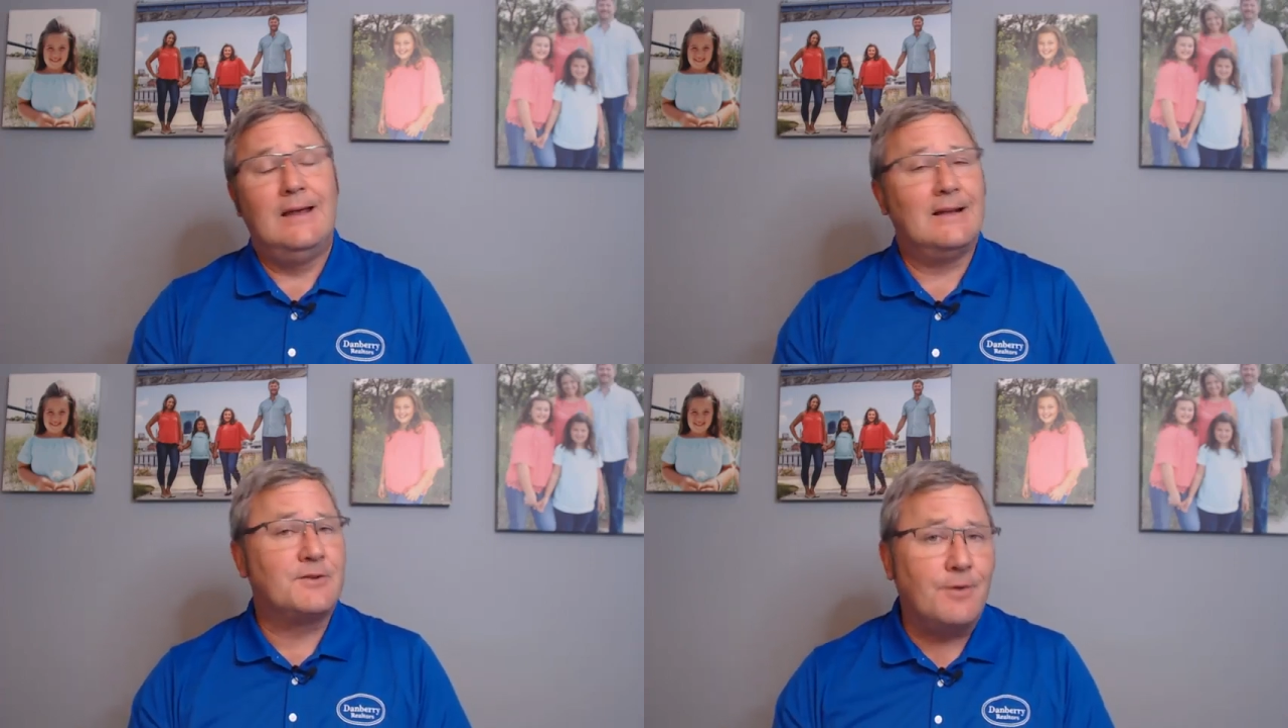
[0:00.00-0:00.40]

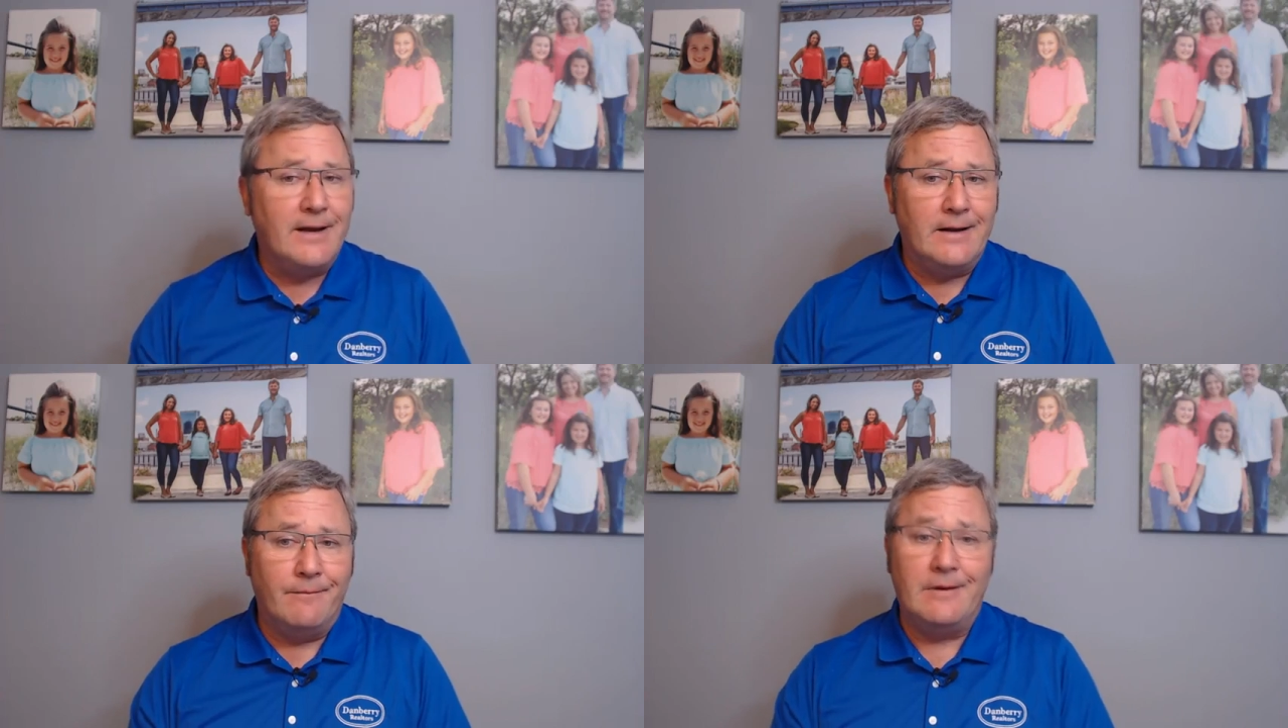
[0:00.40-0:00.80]
That's
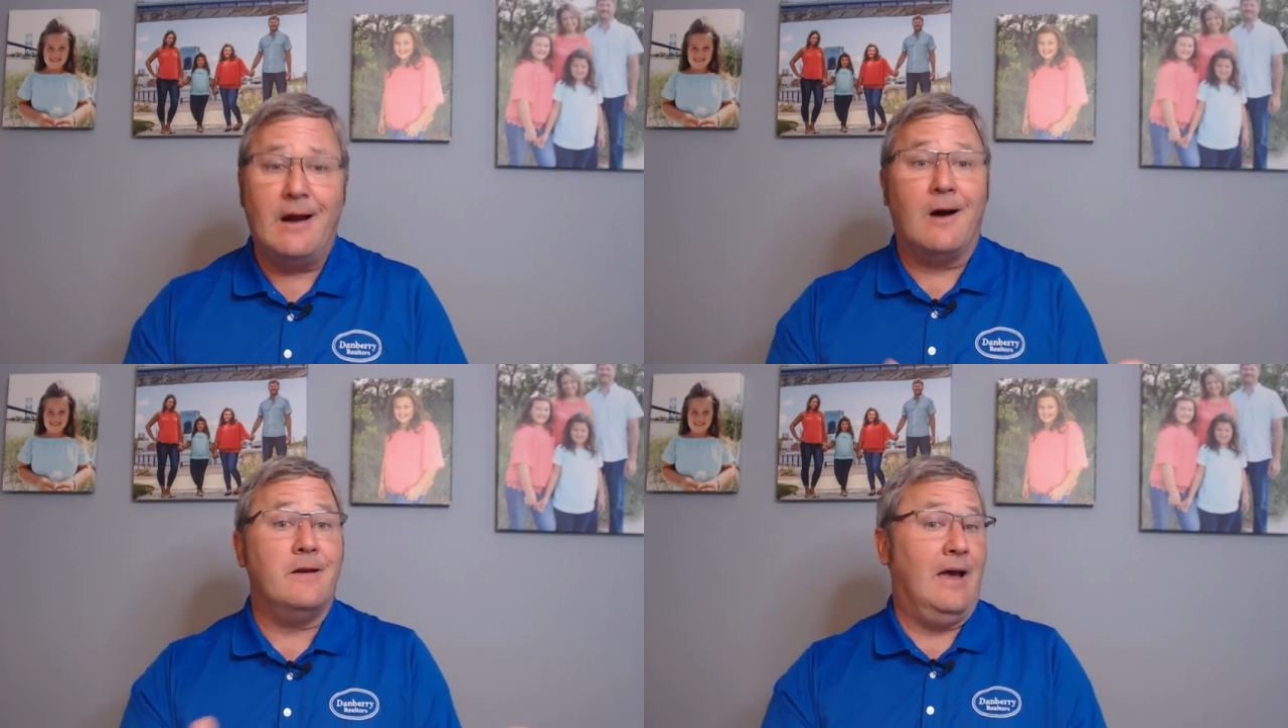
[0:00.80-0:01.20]
great.
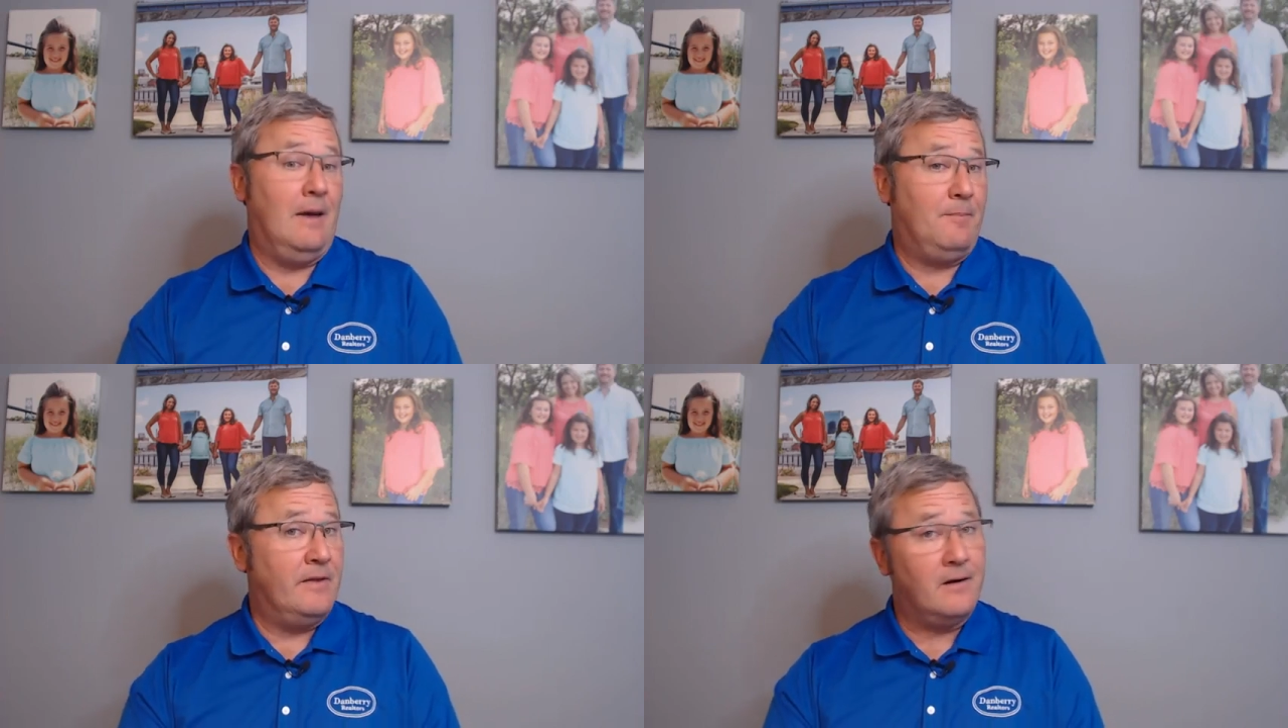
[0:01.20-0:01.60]
Are you
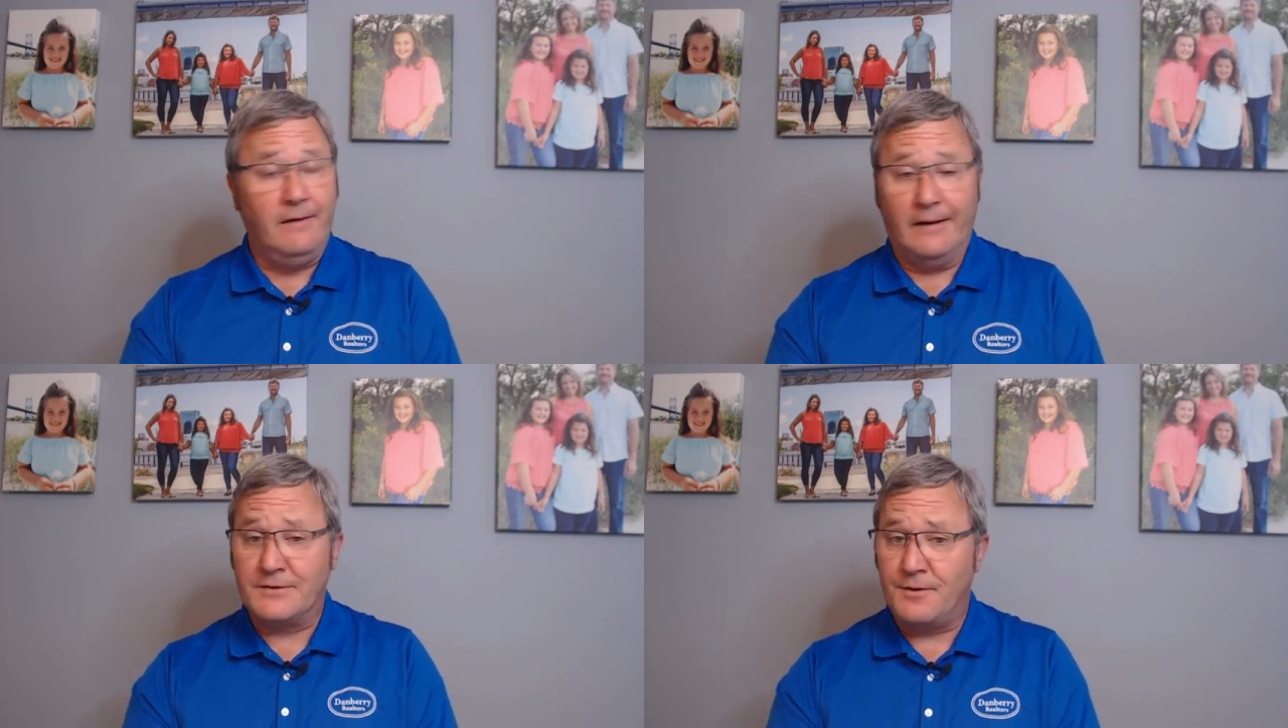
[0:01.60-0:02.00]
happy there?
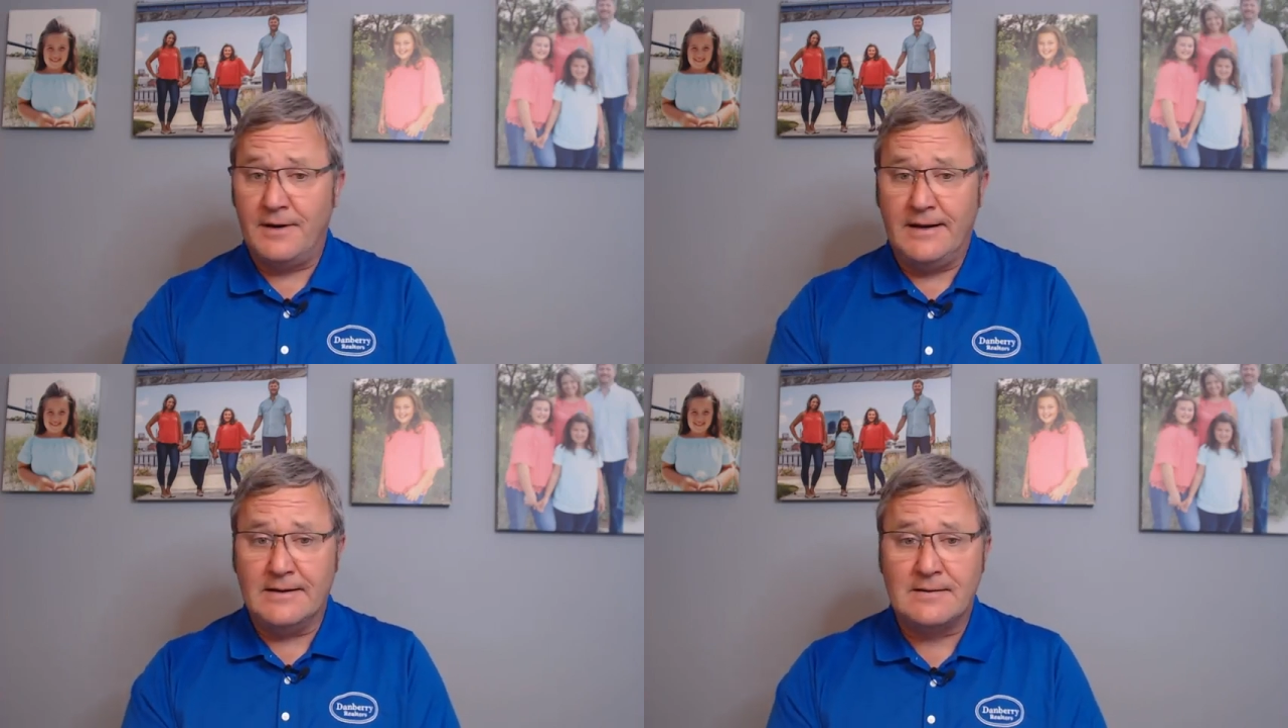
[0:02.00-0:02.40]
That's
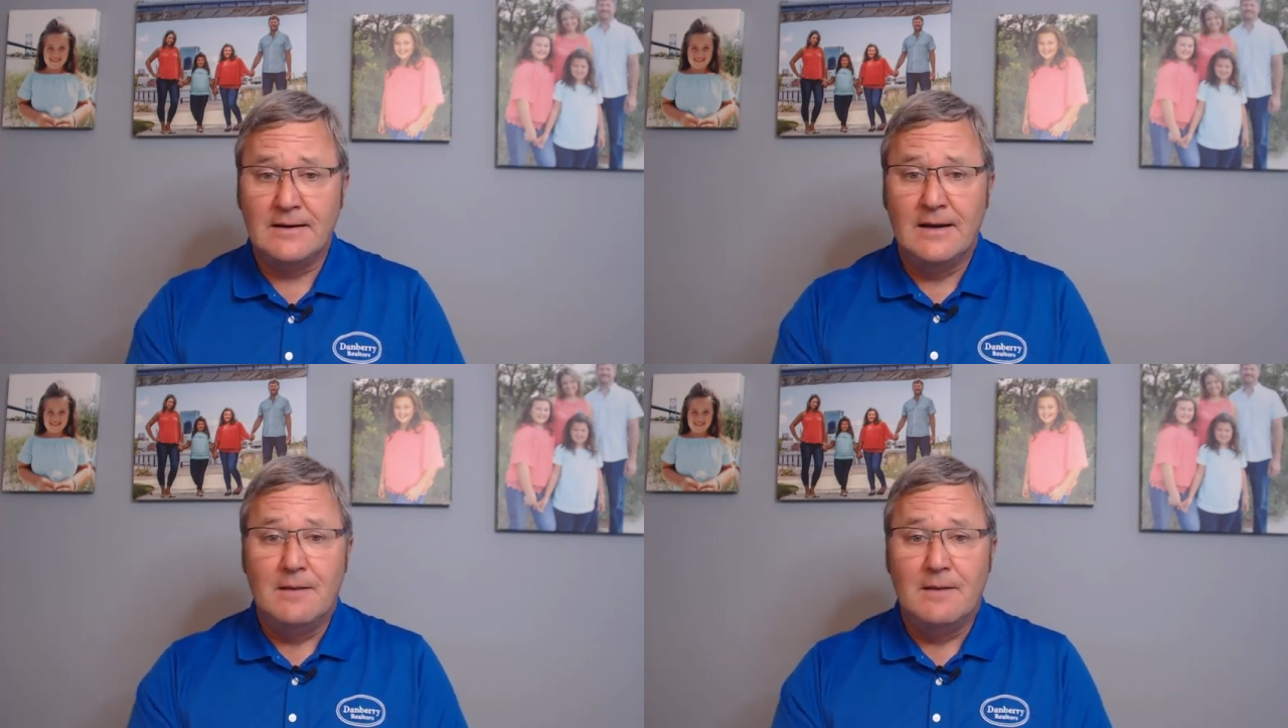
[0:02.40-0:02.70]
great.